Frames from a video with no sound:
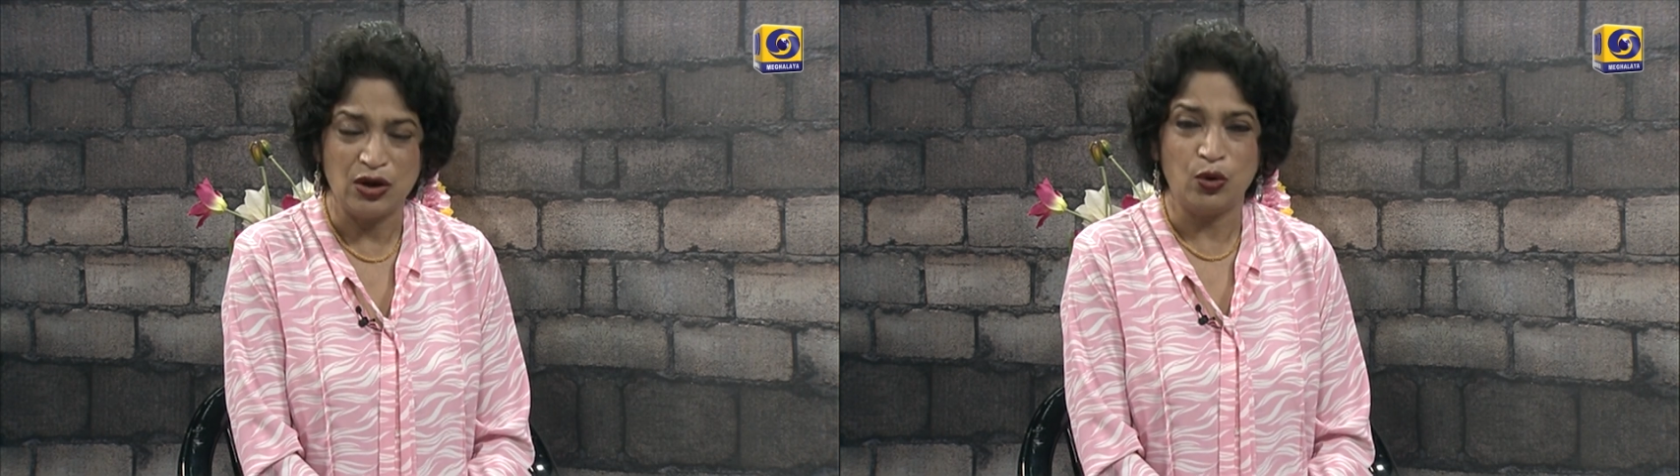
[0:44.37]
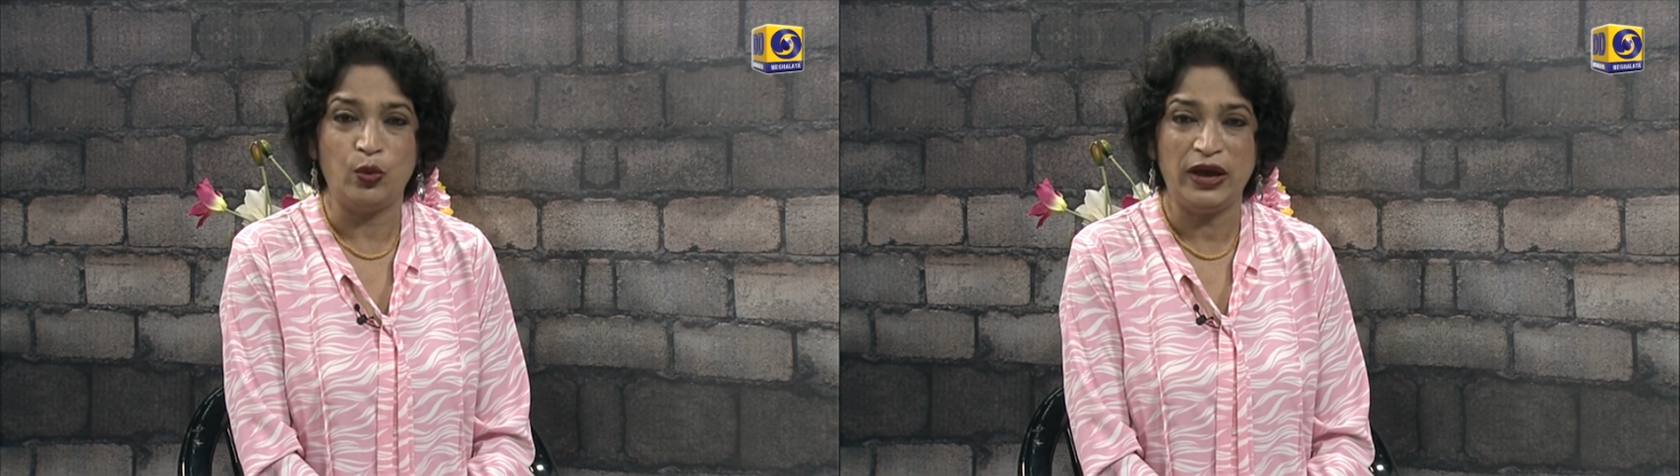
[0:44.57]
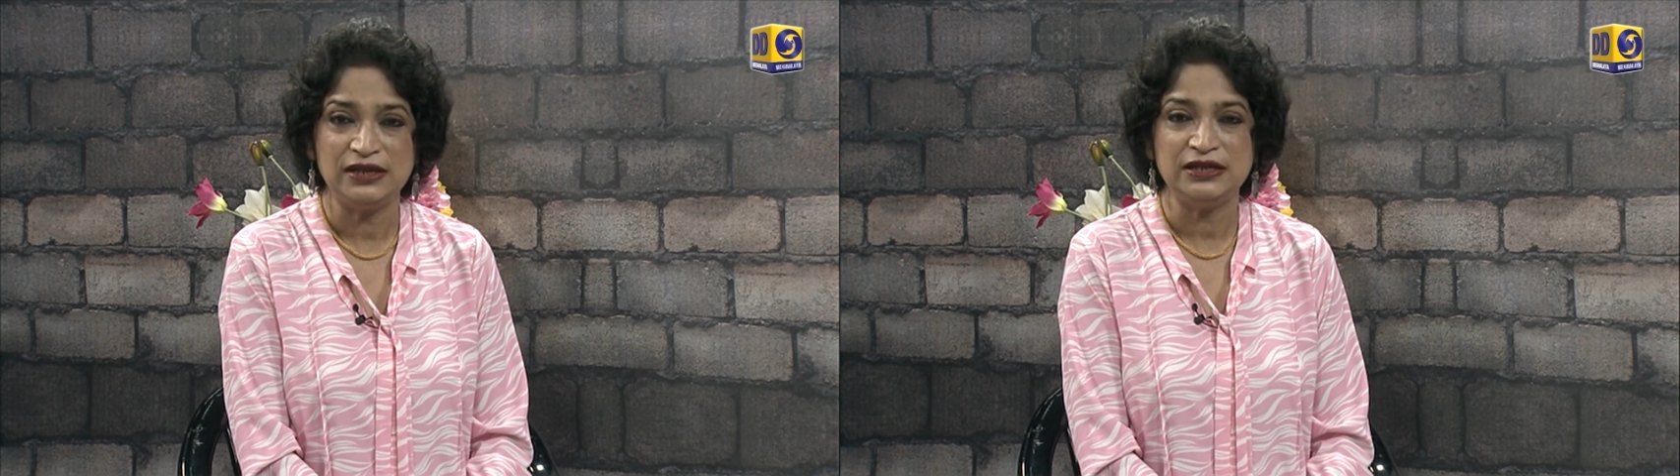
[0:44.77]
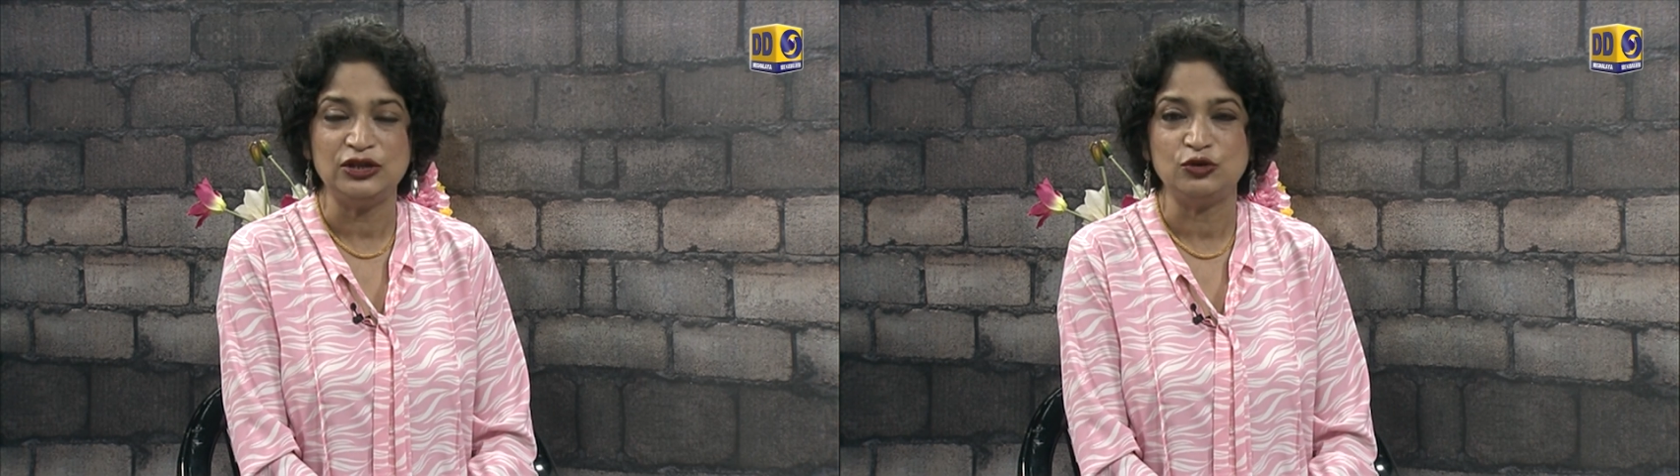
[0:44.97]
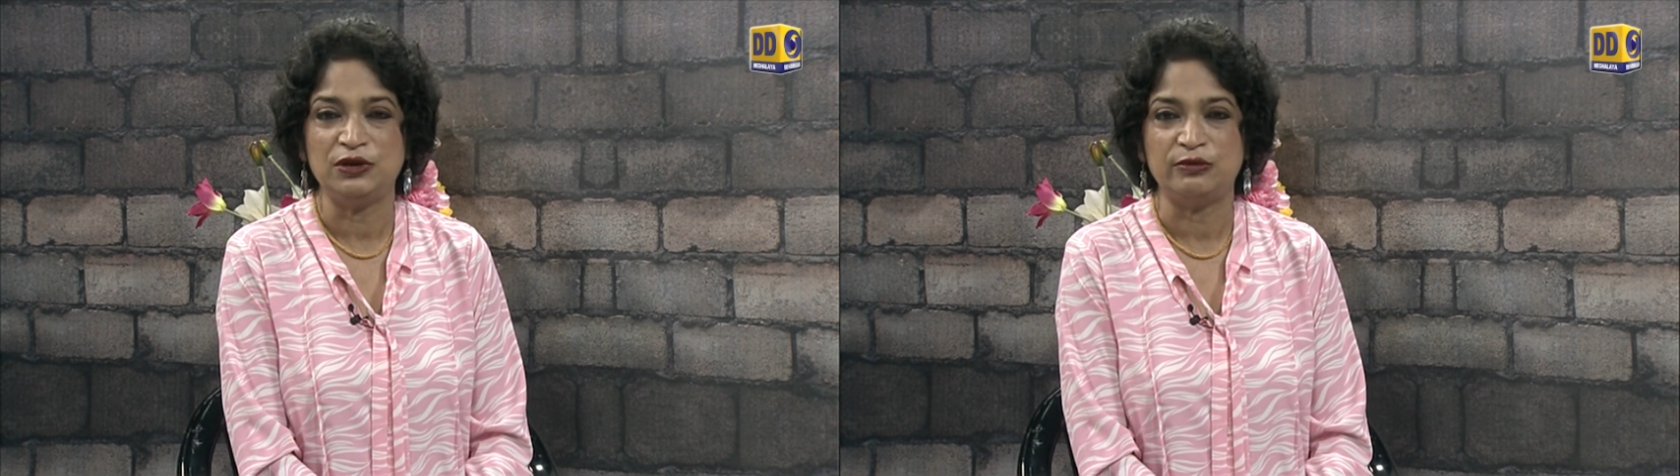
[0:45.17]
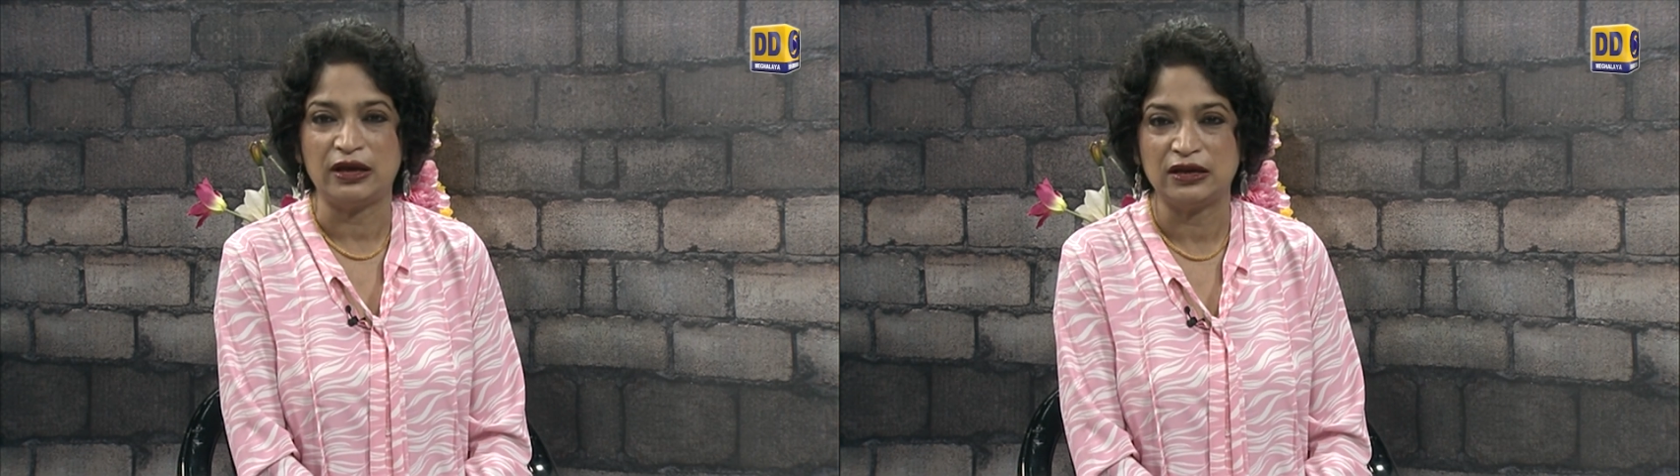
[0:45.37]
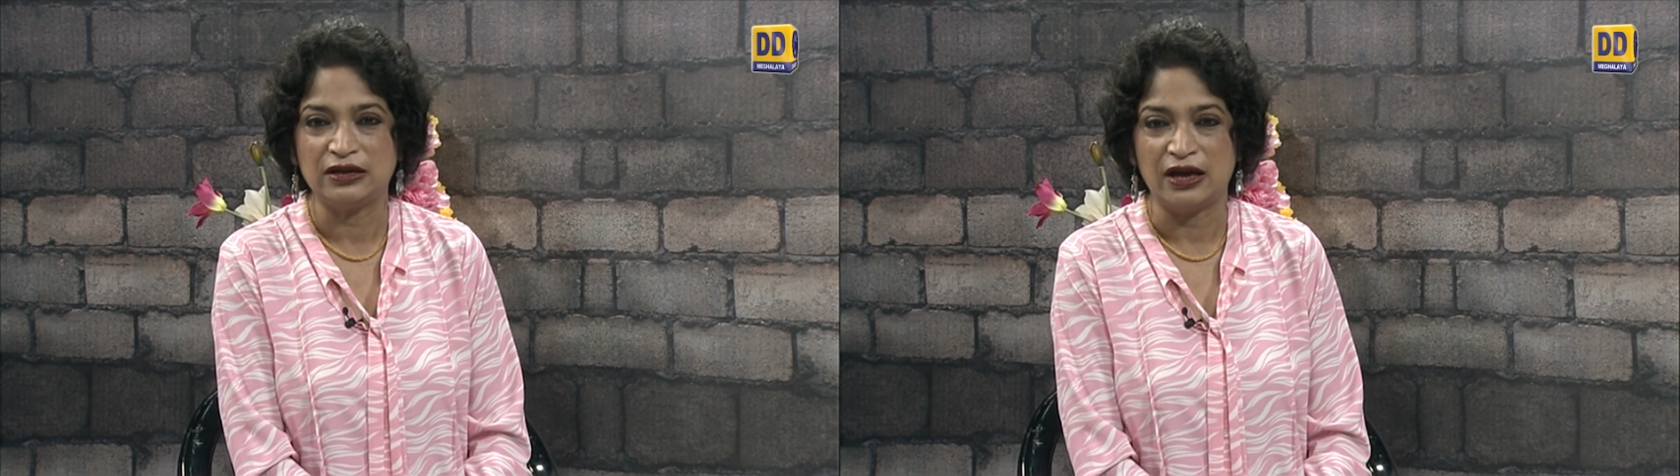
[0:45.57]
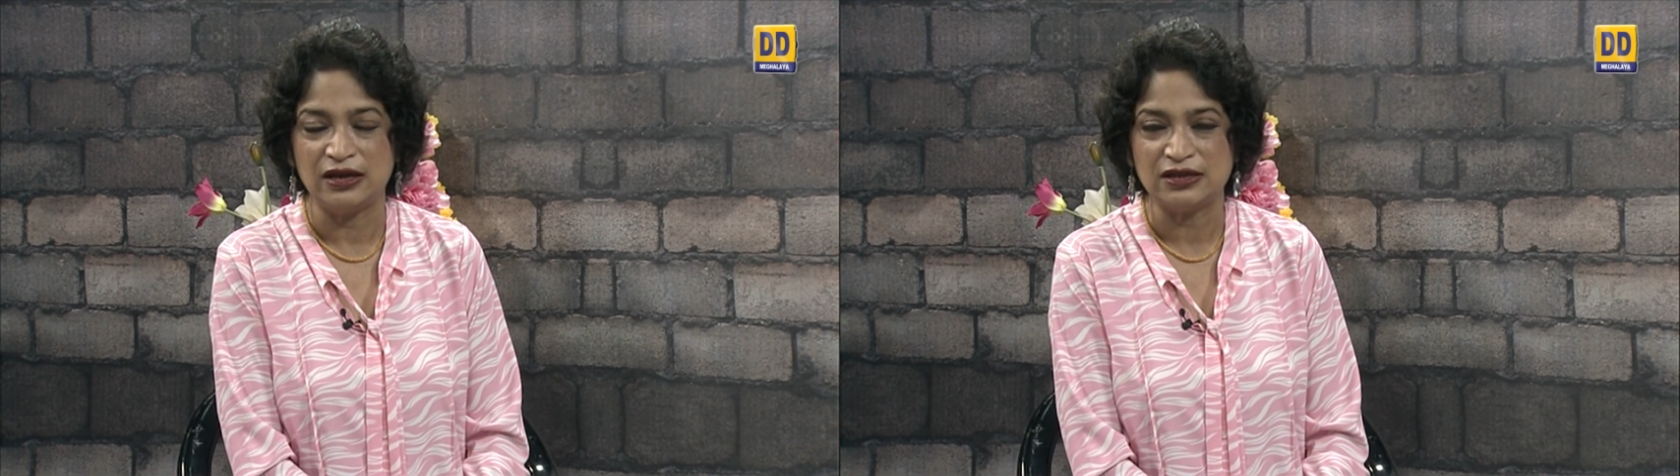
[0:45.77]
waiting to be
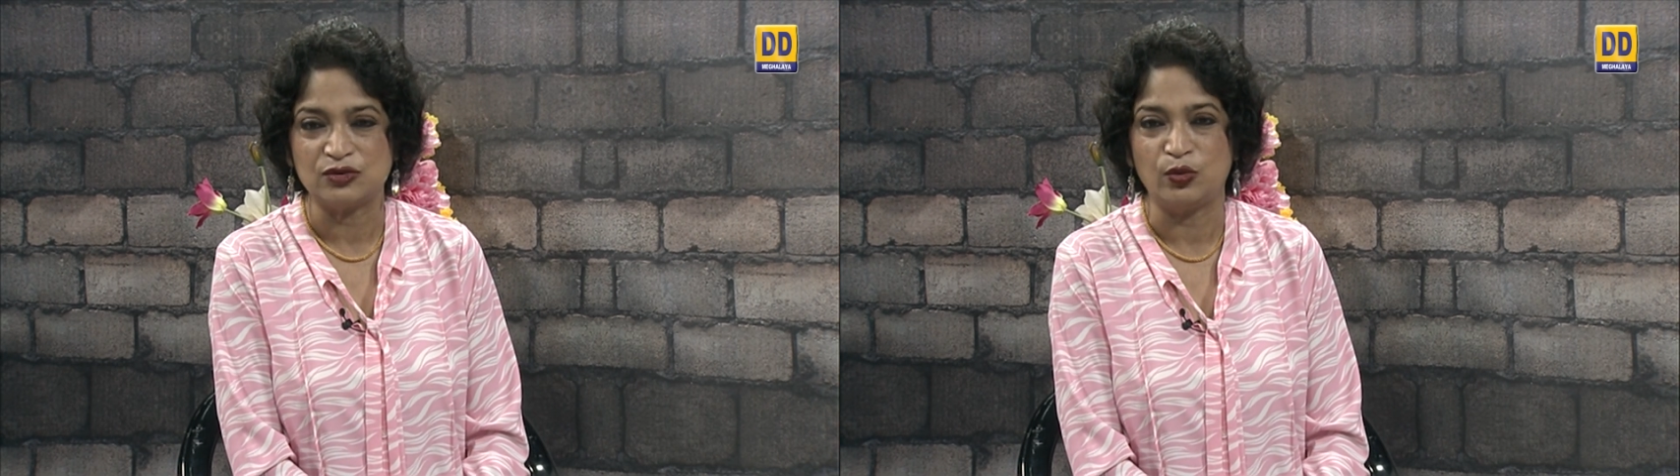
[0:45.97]
recognized,